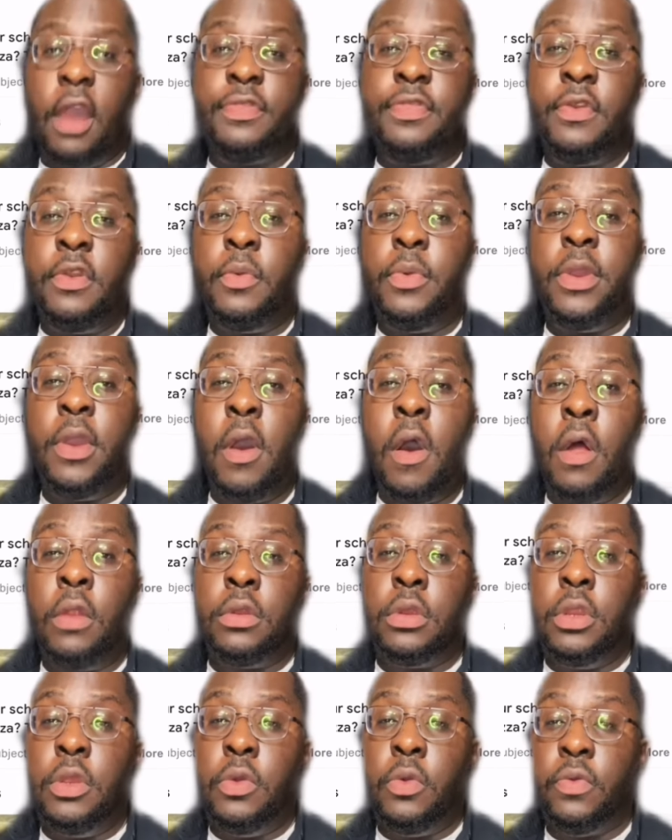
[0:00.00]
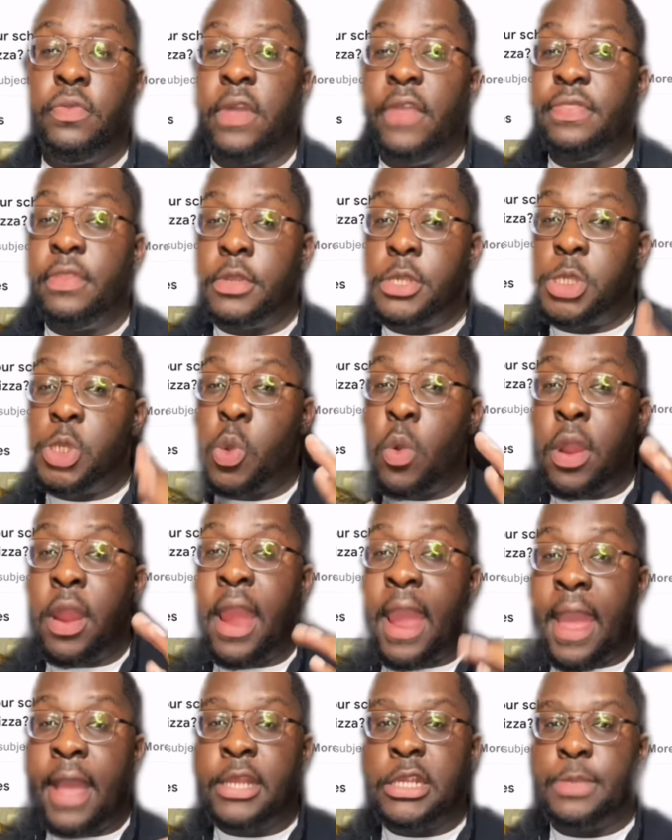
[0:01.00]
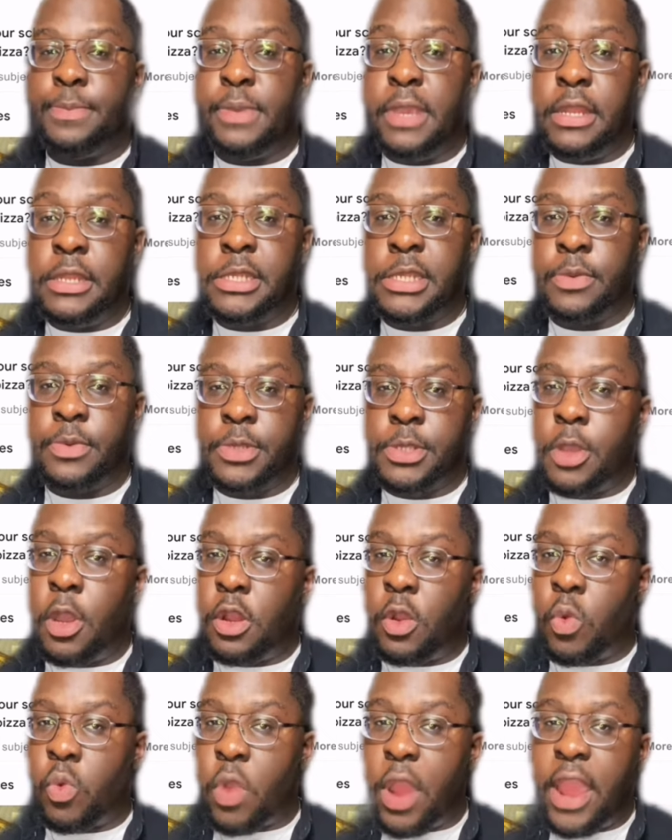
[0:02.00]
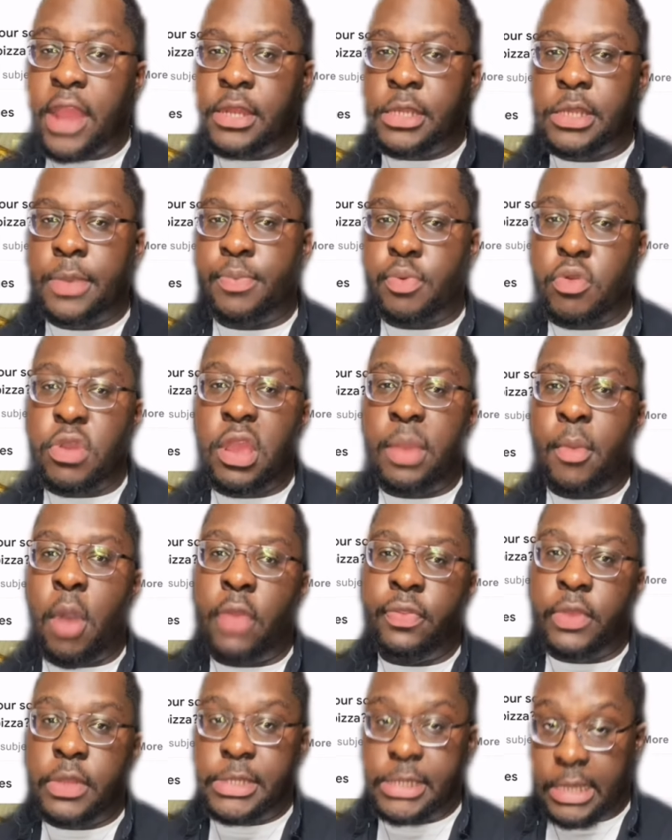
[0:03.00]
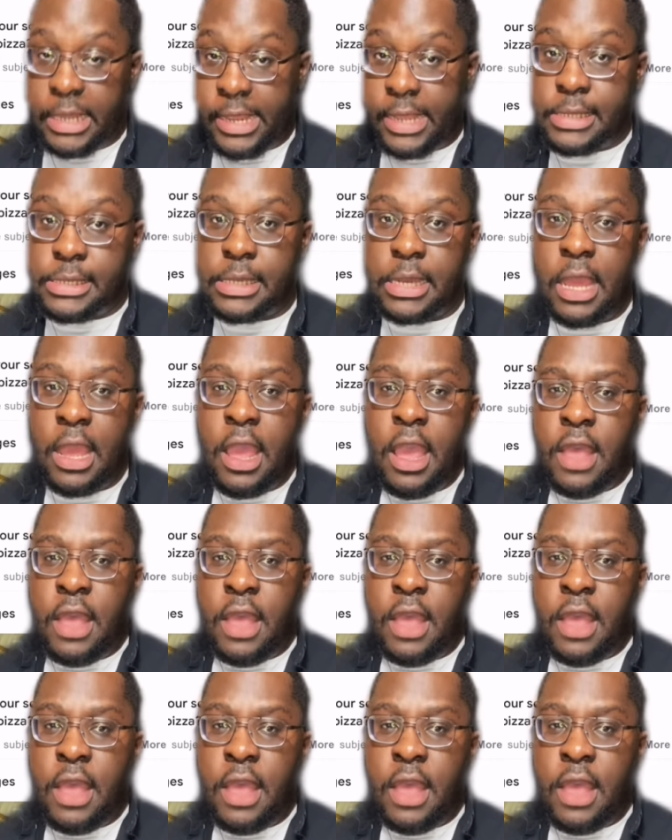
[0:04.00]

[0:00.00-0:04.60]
think we all knew that the square-ass pizza was gonna reign supreme on this list.